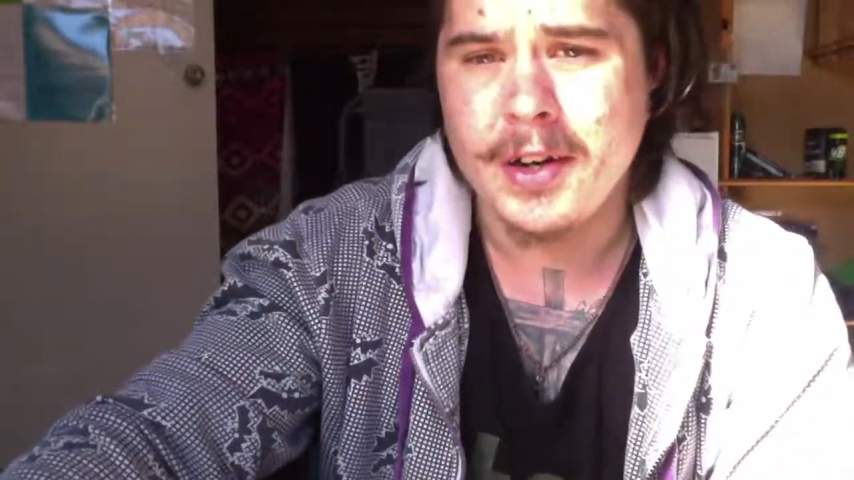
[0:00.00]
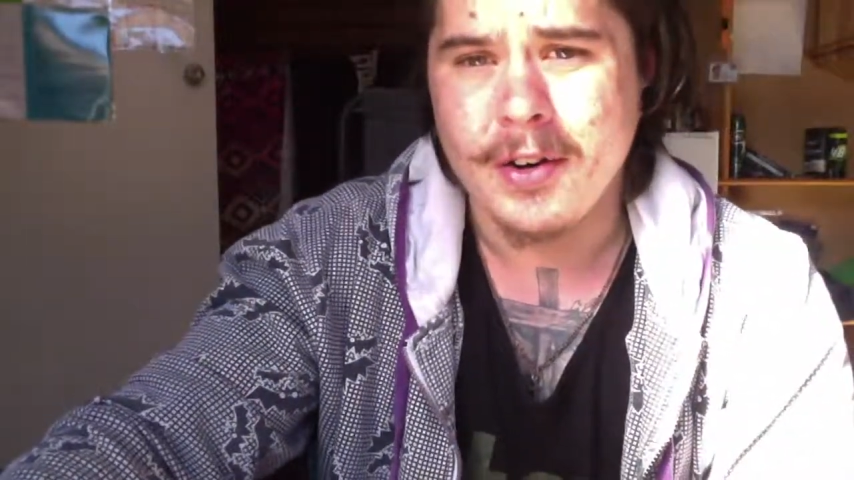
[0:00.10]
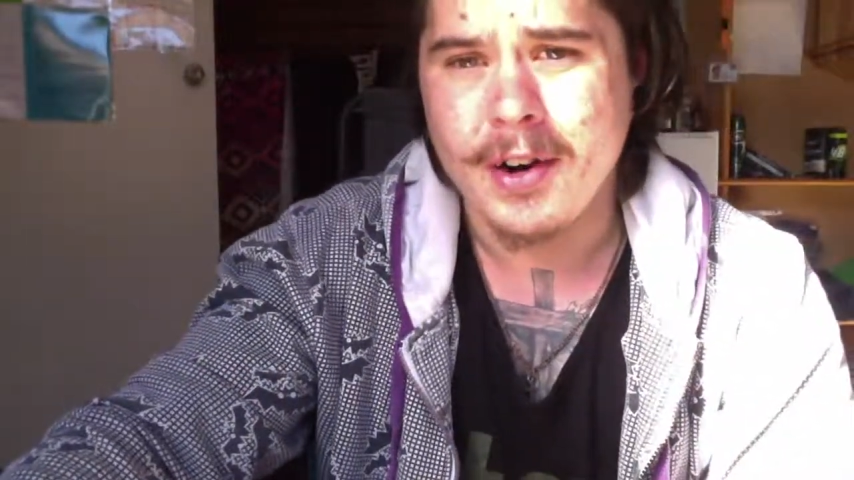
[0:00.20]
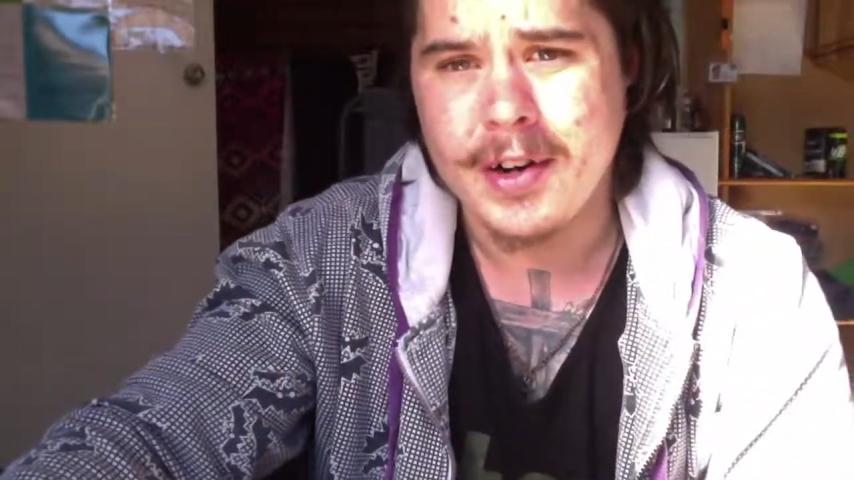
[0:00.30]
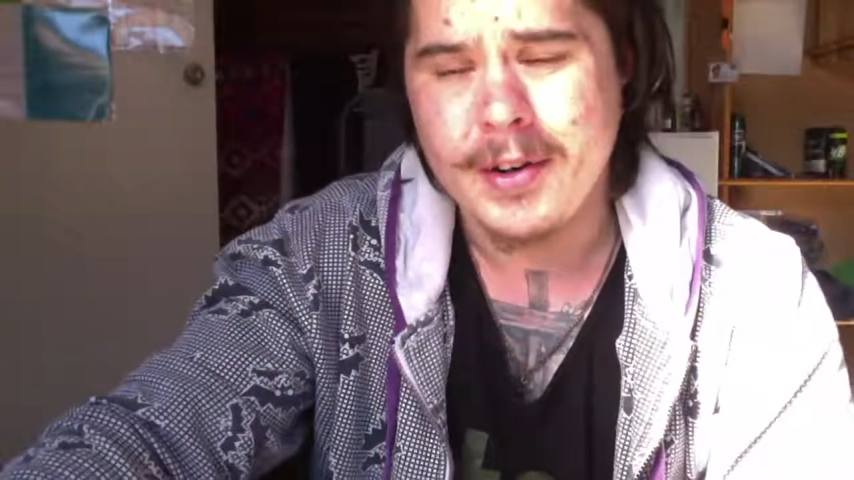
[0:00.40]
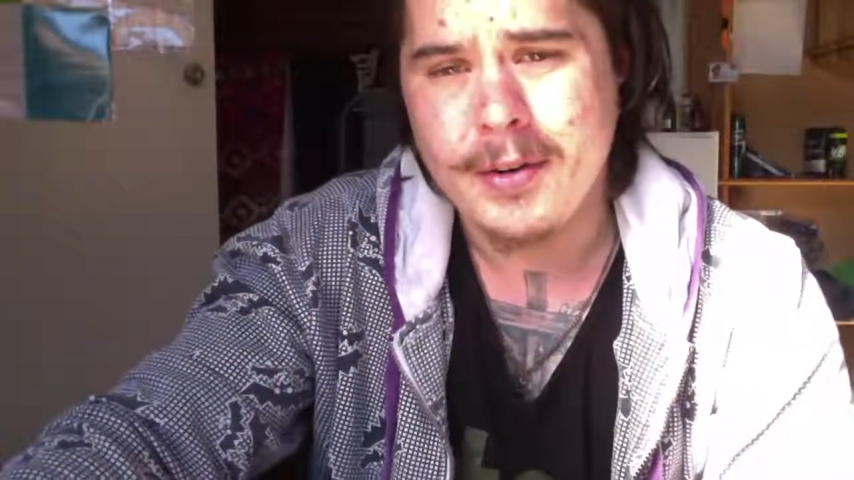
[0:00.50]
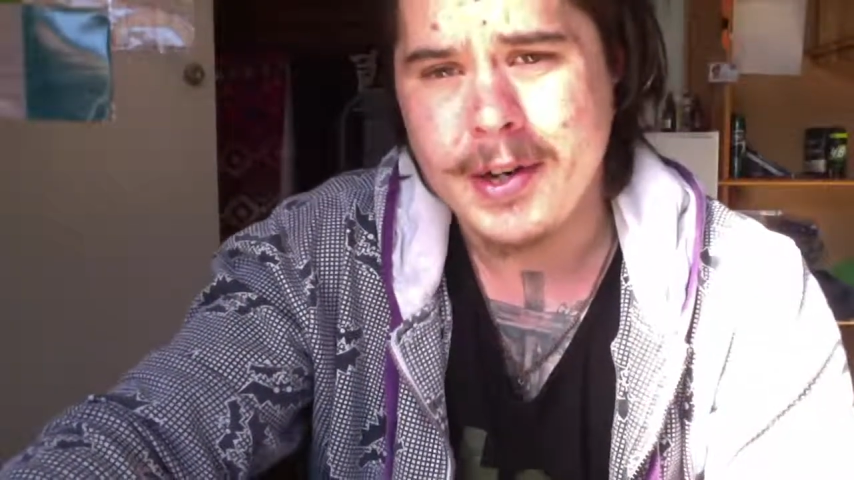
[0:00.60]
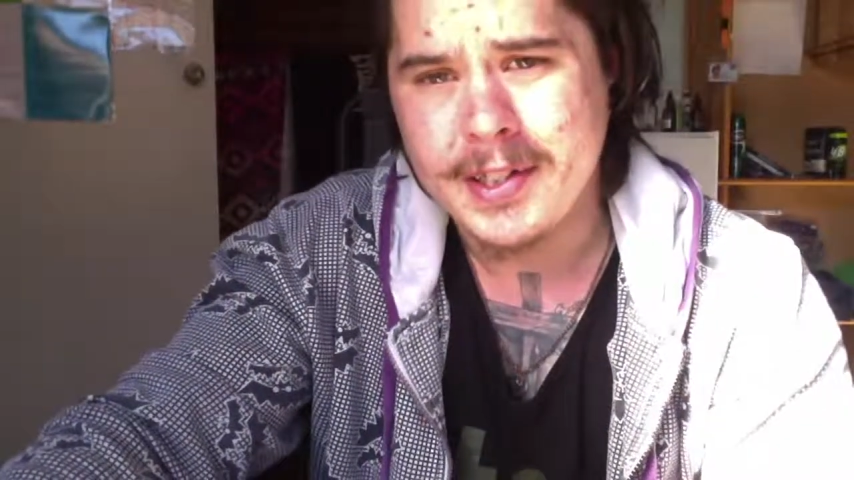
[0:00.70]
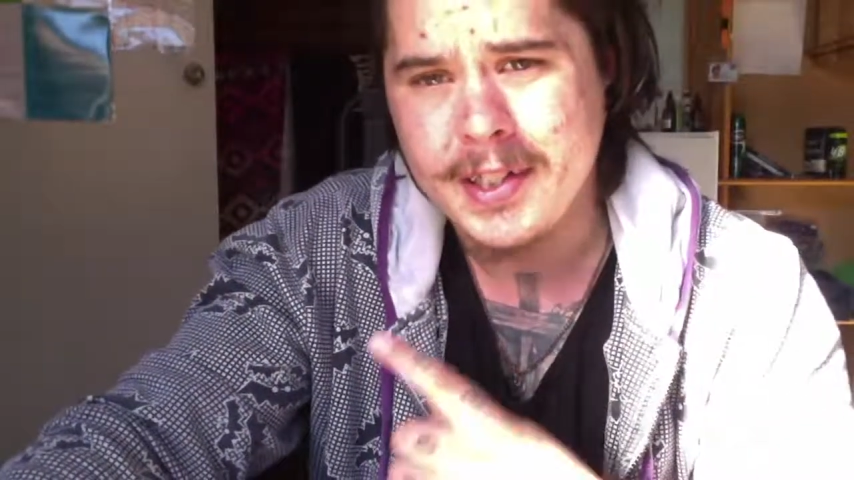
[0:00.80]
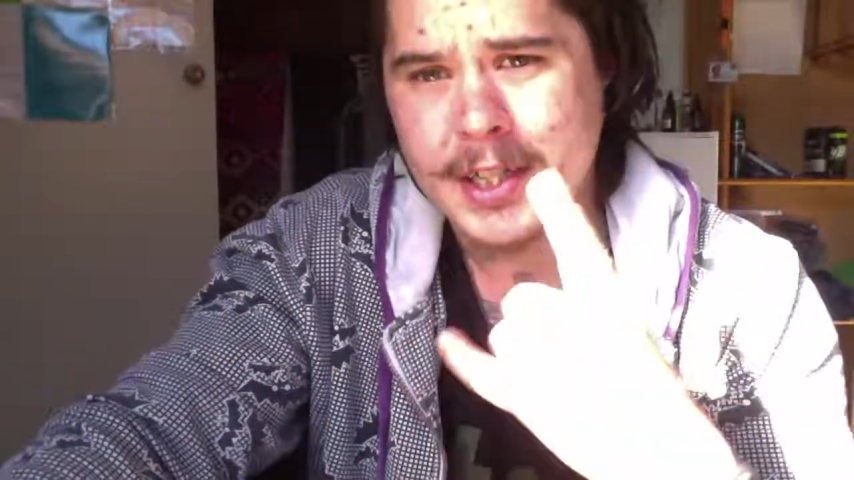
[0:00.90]
Alright,
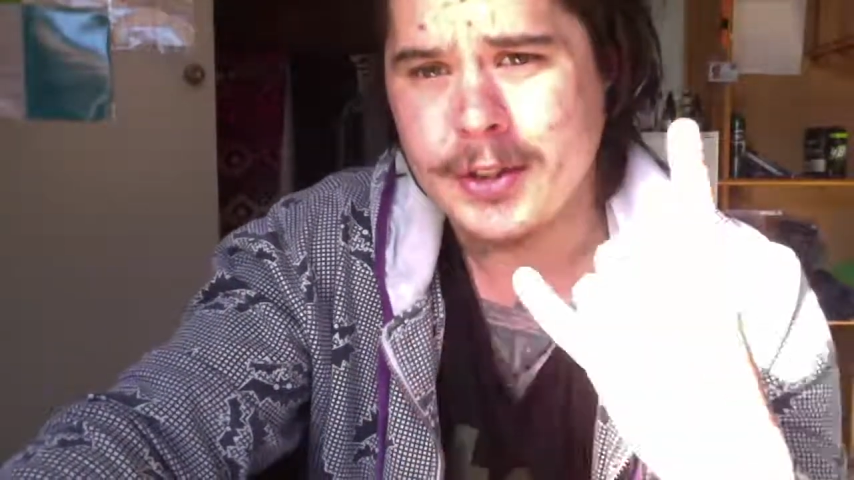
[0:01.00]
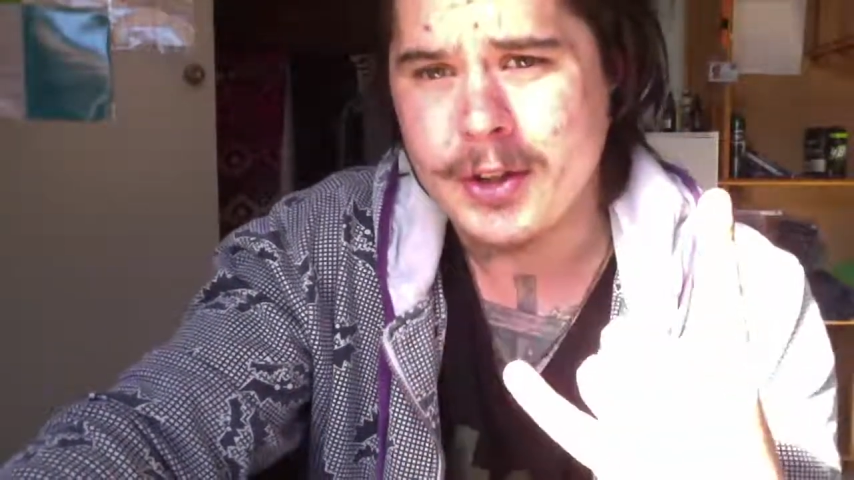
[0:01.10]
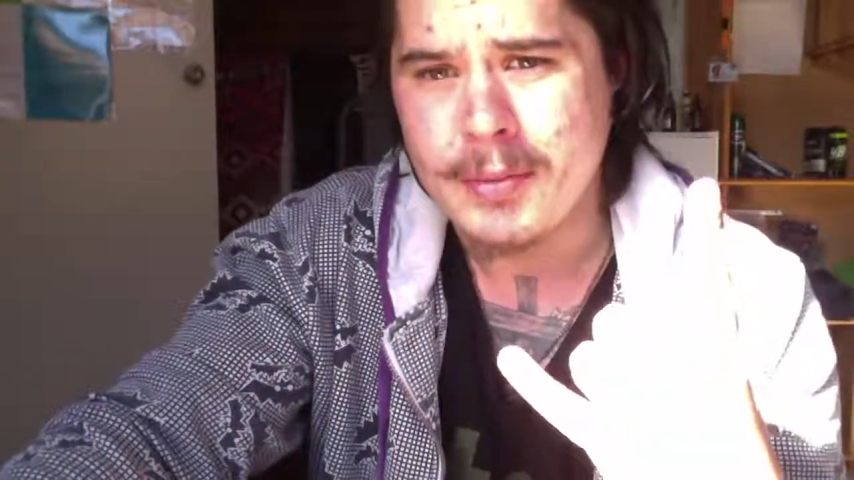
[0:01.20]
always stay true to